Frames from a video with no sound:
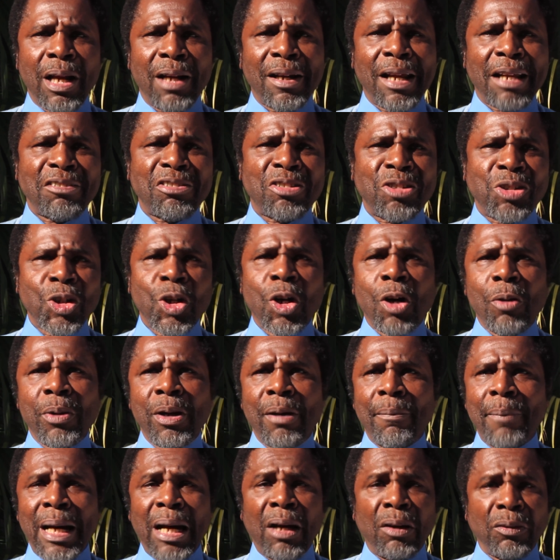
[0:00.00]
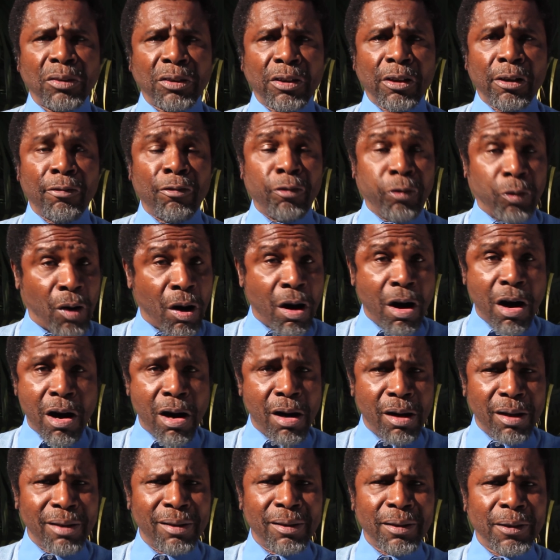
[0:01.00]
or that story about the
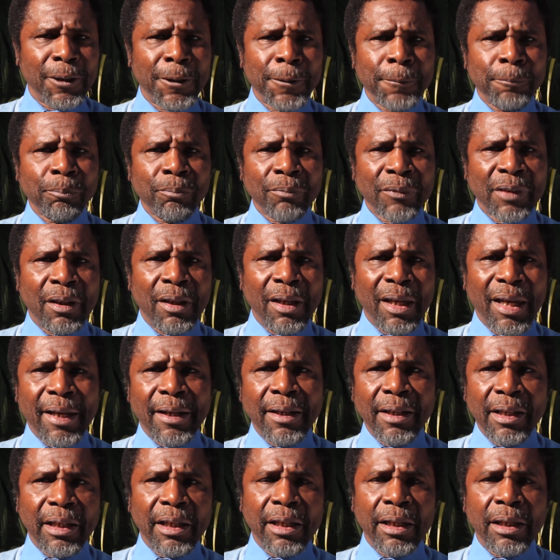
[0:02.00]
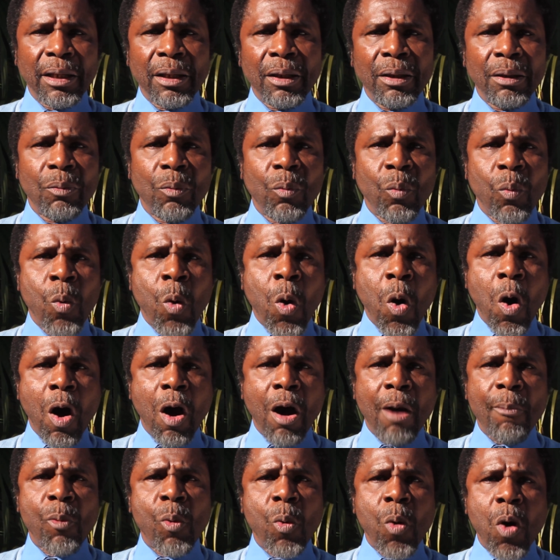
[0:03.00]
frog in the
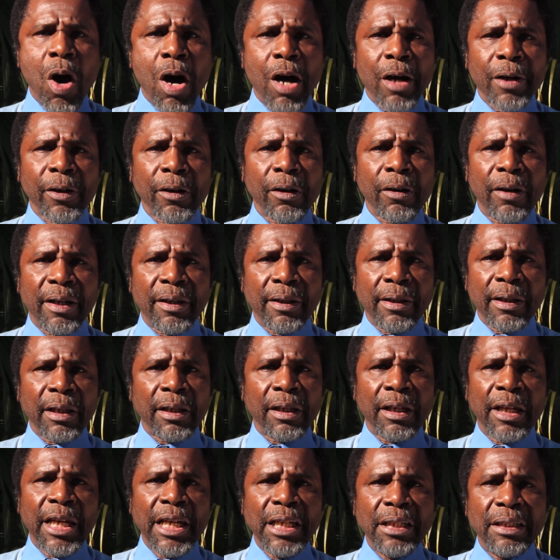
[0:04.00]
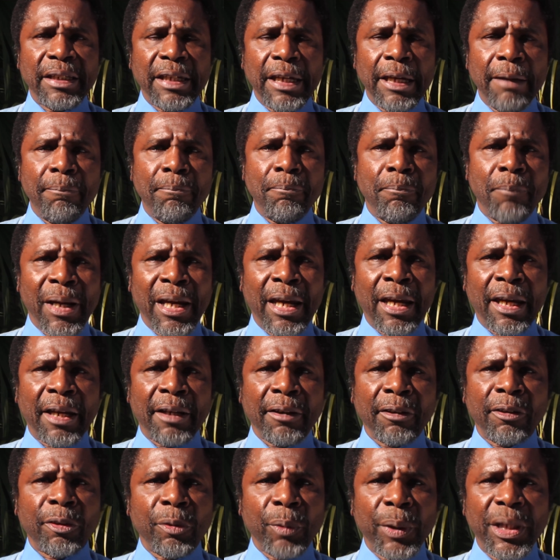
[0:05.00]
warm water and the heat keep being
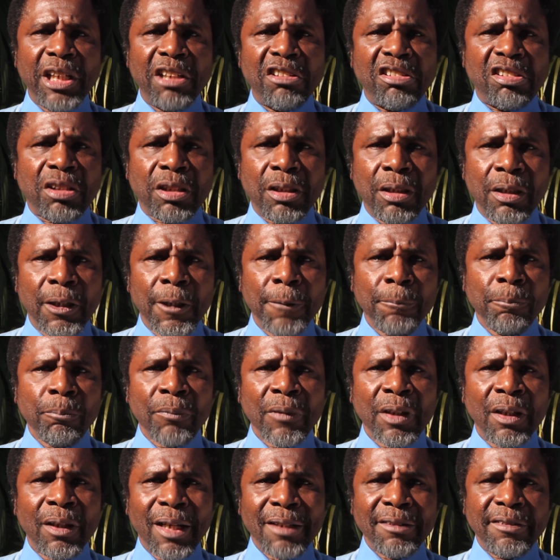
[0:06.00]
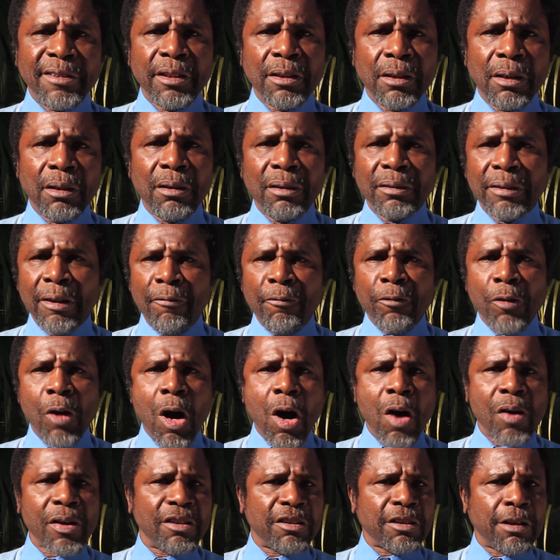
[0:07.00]
increased until the
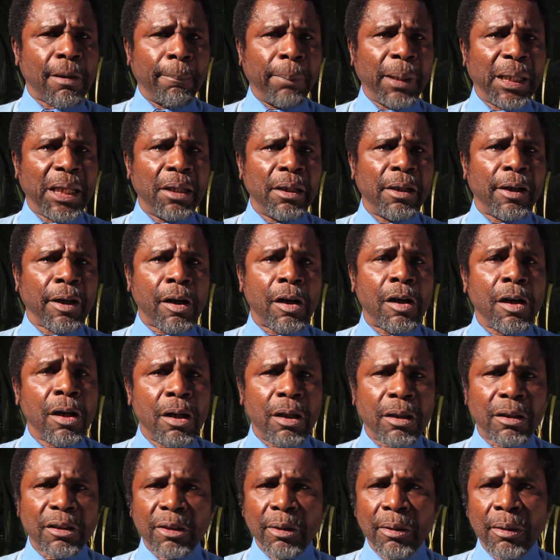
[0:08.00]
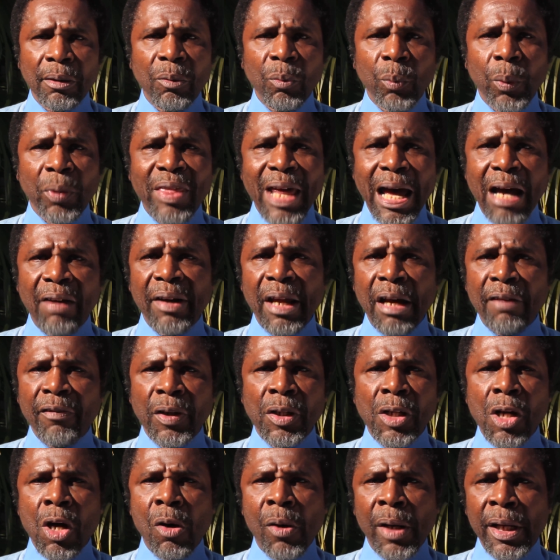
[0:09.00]
frog is completely cooked without ever
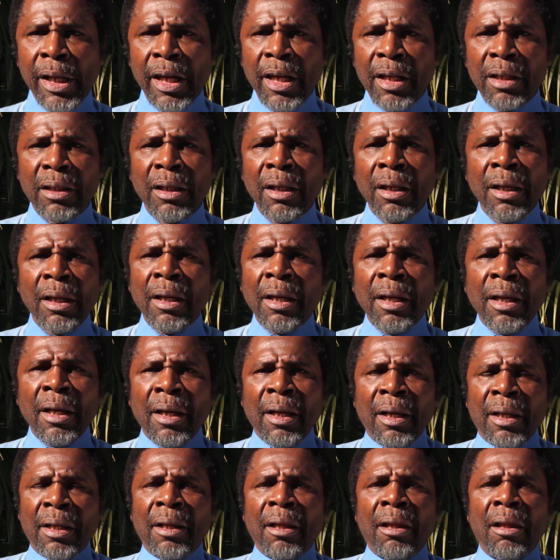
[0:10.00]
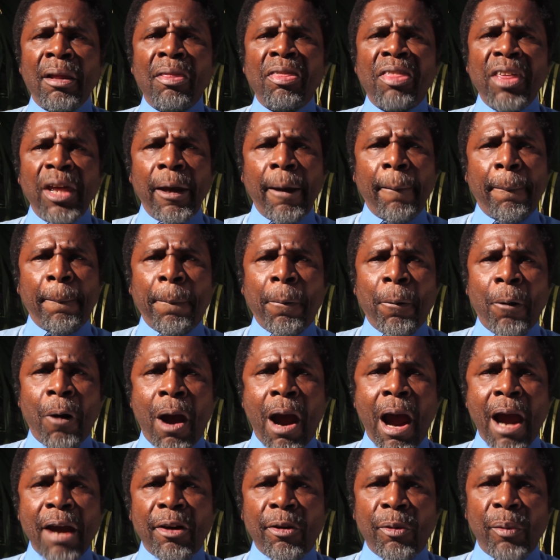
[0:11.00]
knowing it, the
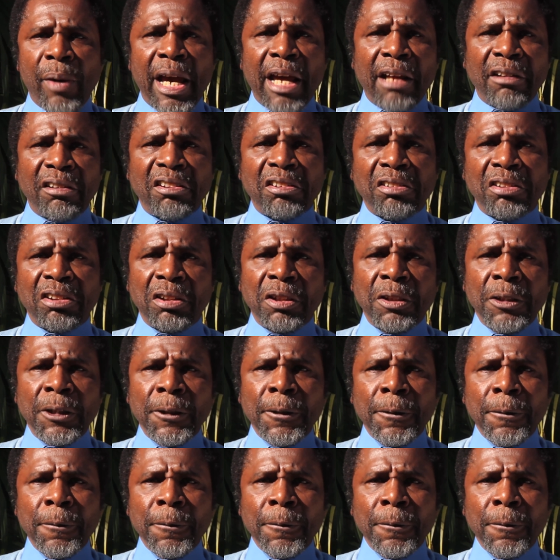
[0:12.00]
progress